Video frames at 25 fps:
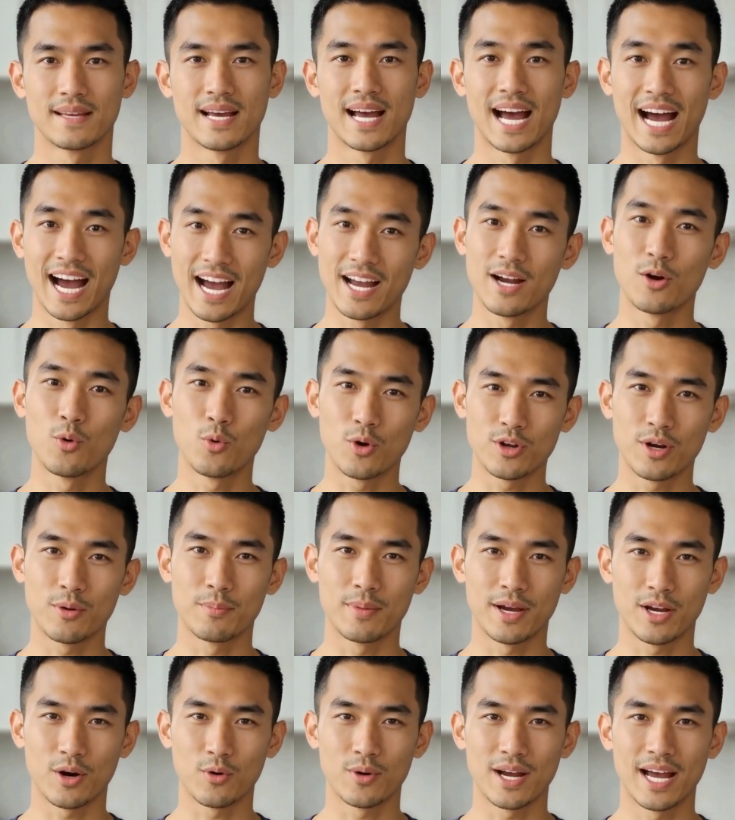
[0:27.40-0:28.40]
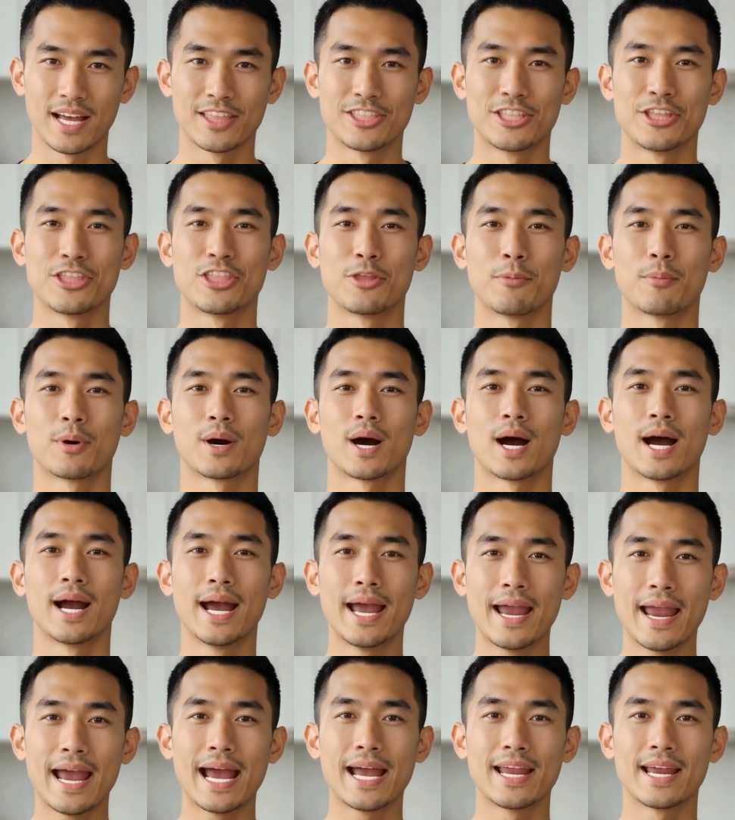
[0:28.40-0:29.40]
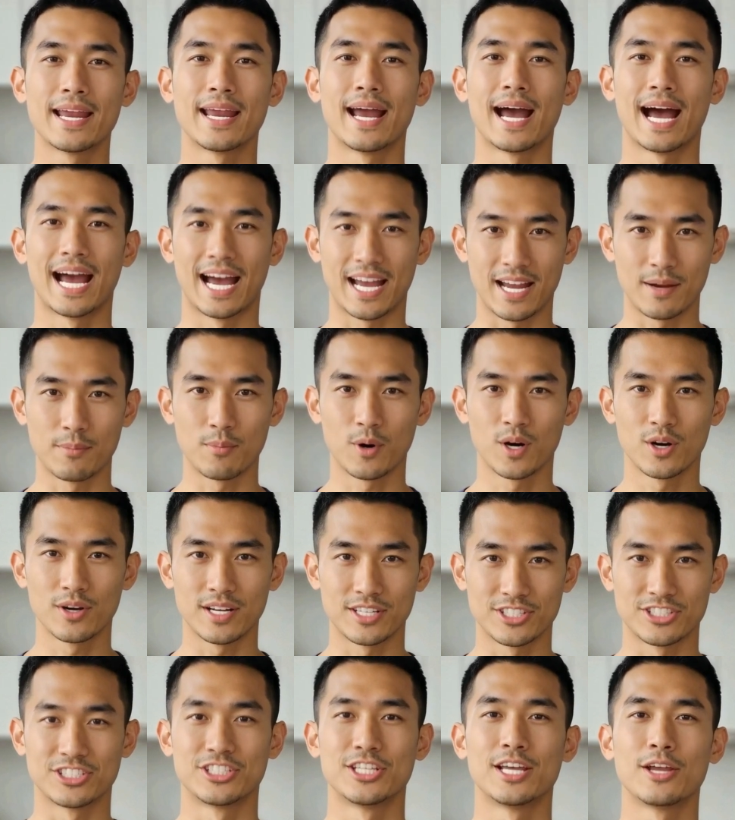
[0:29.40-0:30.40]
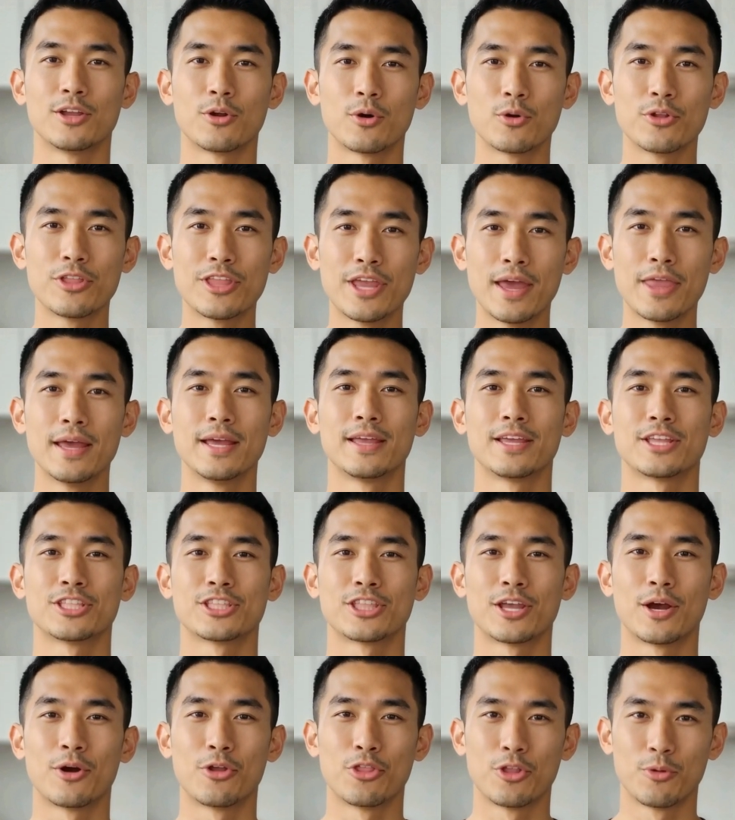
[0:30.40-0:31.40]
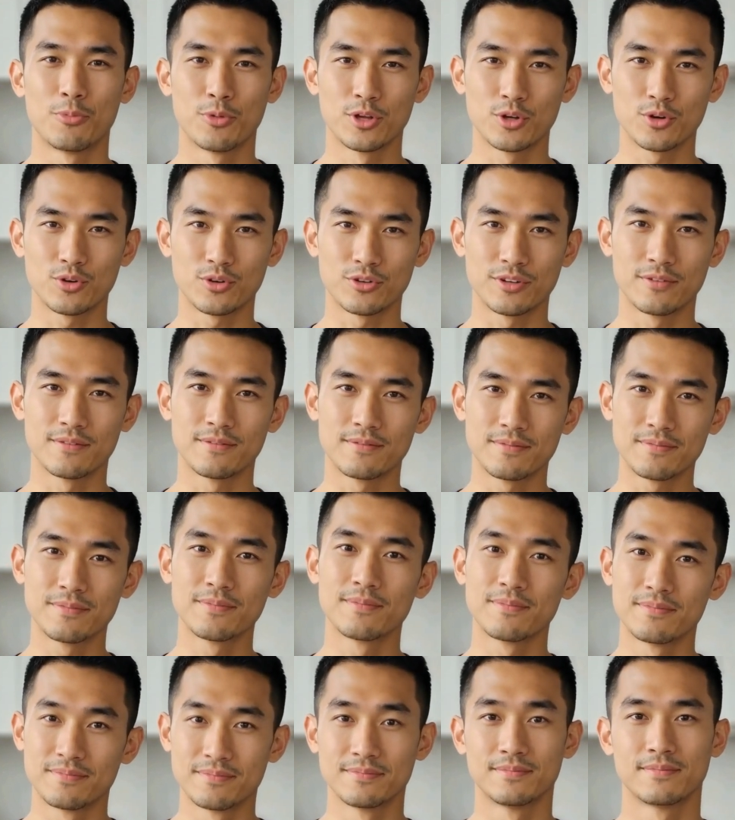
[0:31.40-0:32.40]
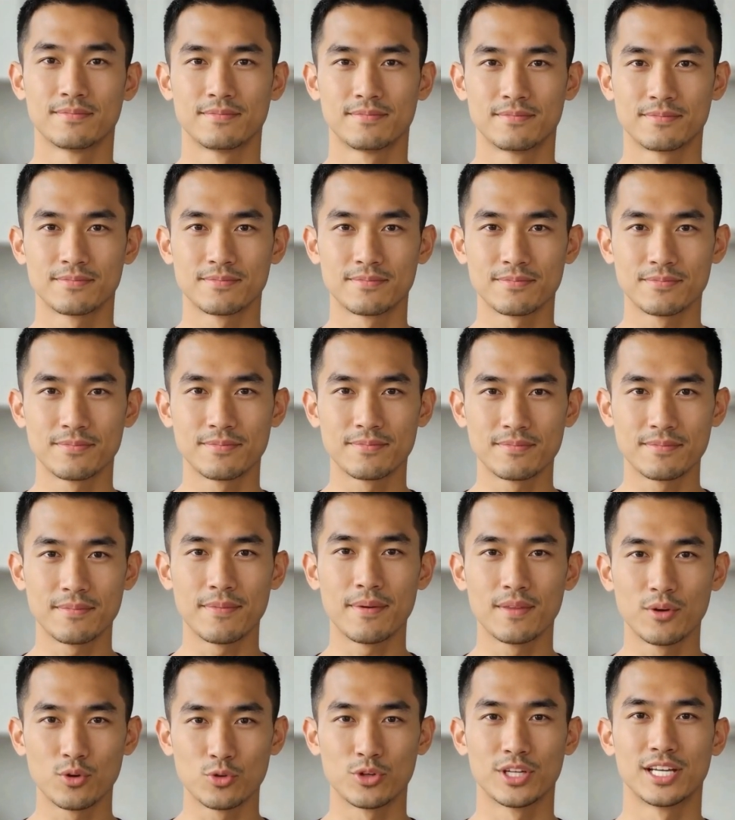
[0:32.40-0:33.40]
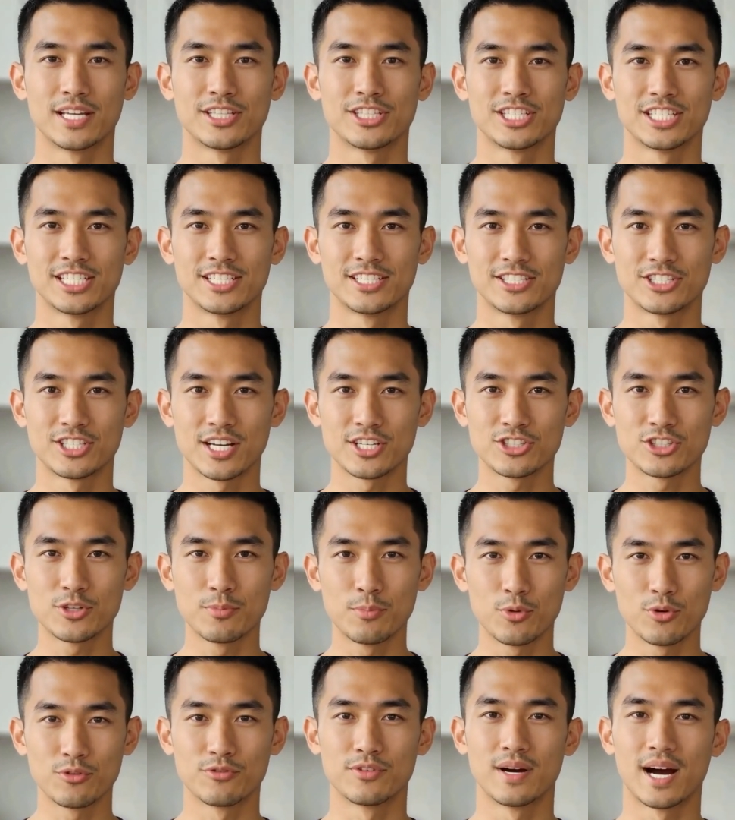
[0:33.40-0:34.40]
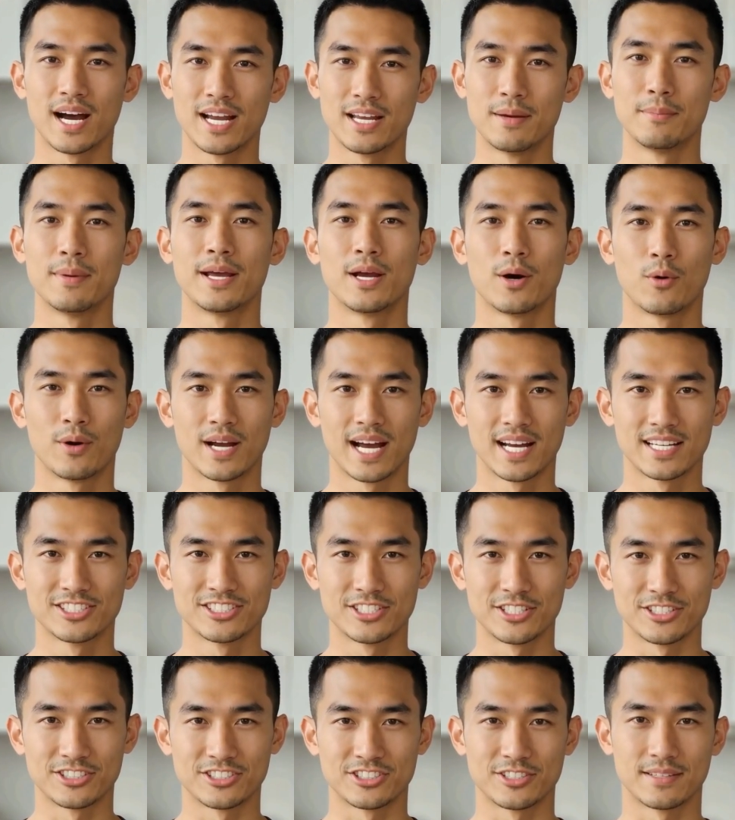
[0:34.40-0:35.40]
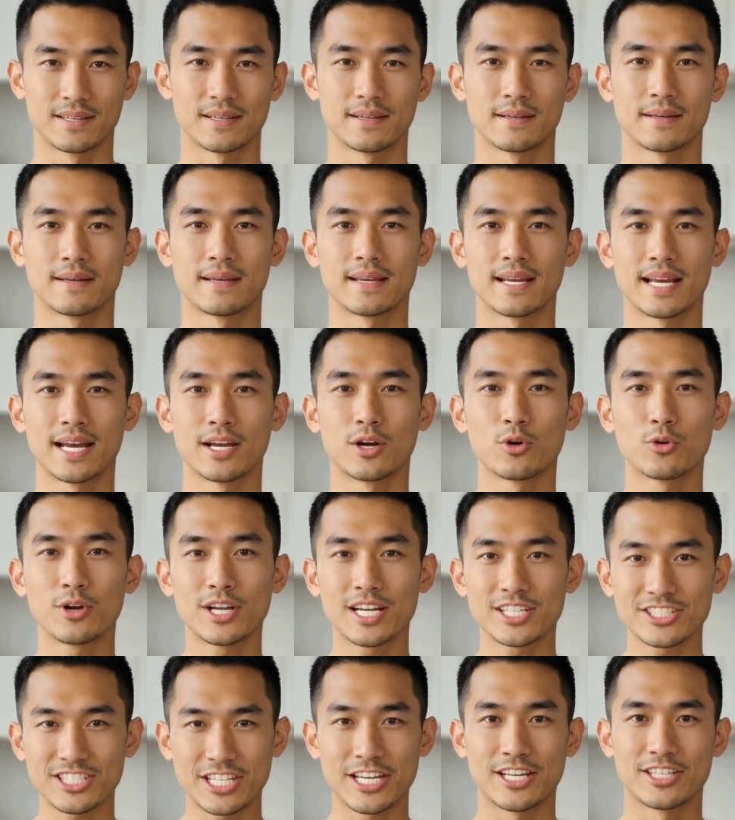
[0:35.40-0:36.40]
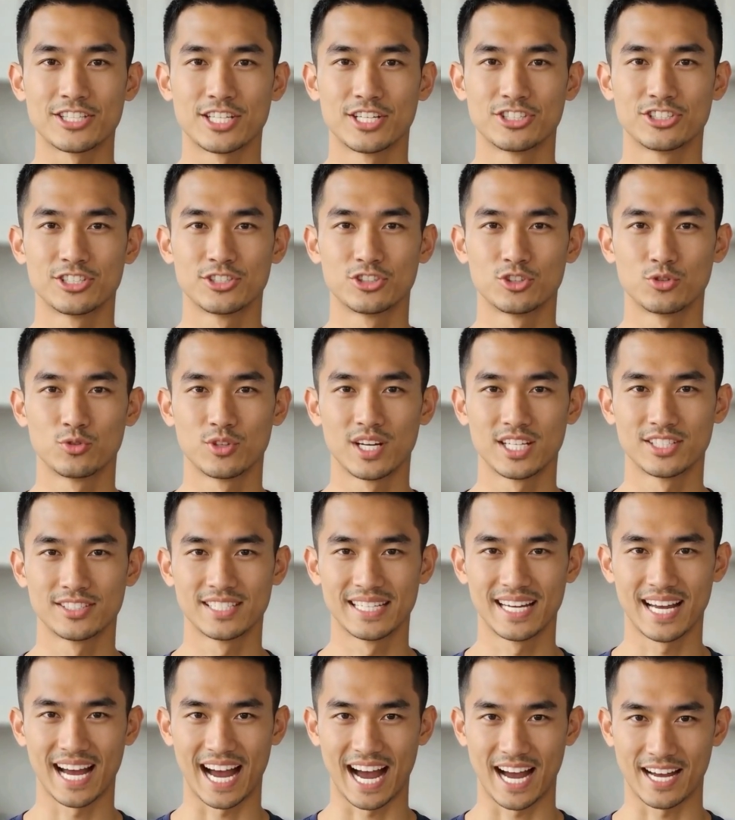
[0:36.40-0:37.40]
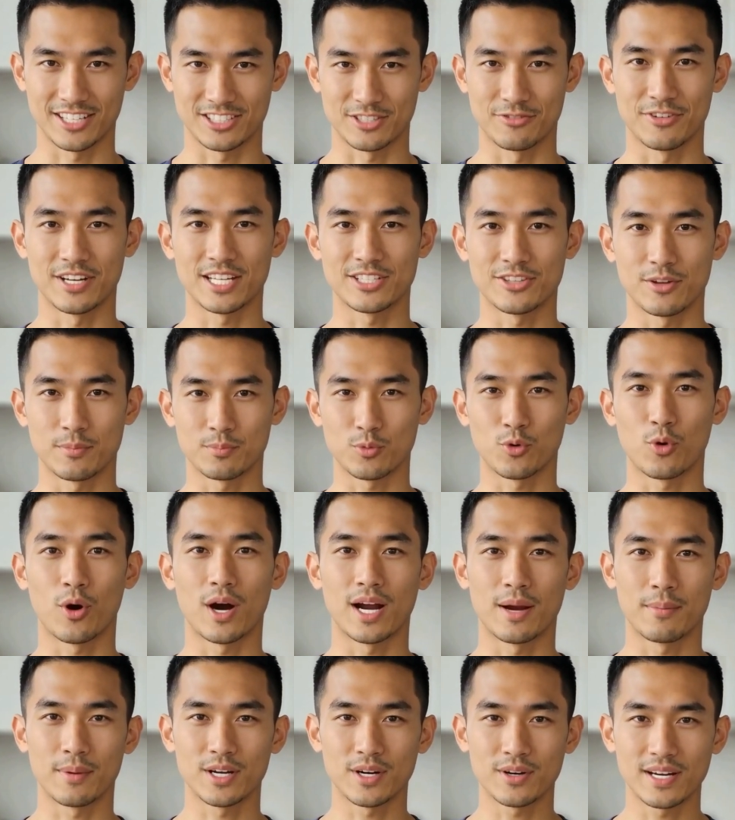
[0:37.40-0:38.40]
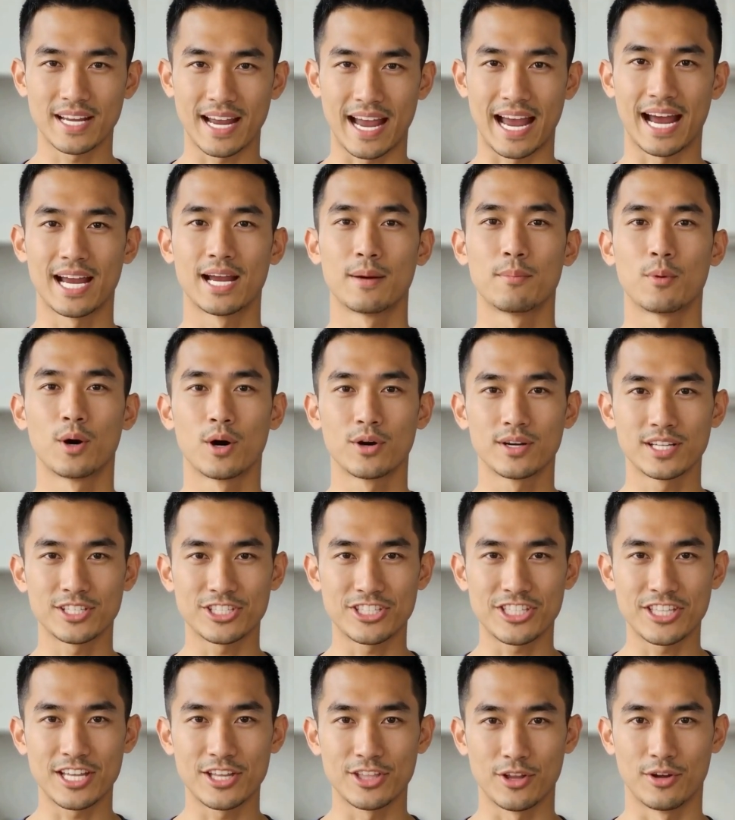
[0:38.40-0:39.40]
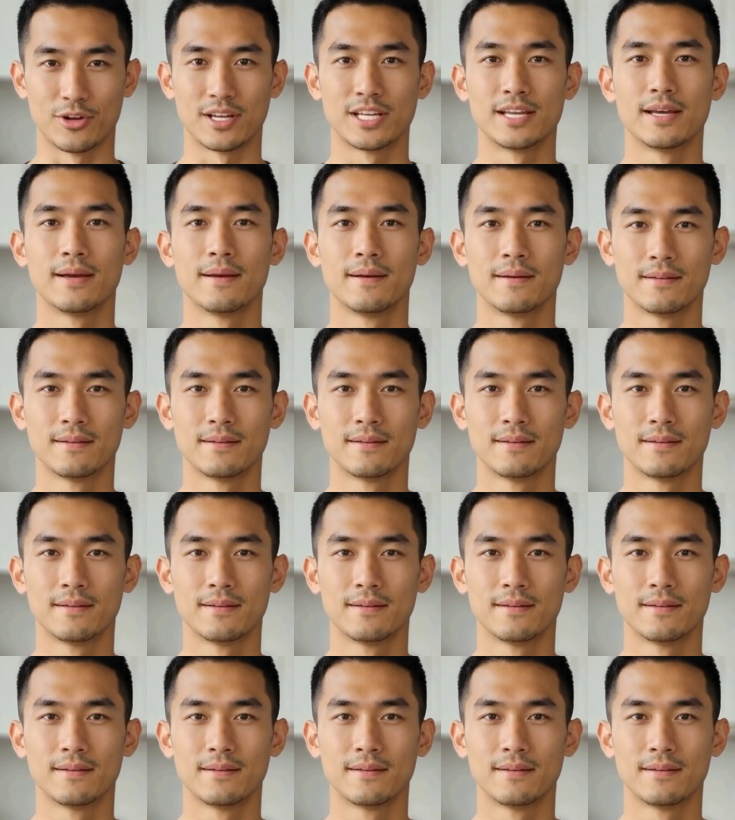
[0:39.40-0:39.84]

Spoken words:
adequate amino acid supply and an anabolic signal telling the cell to build. Creatine doesn't provide amino acids, and creatine doesn't directly activate the primary anabolic signaling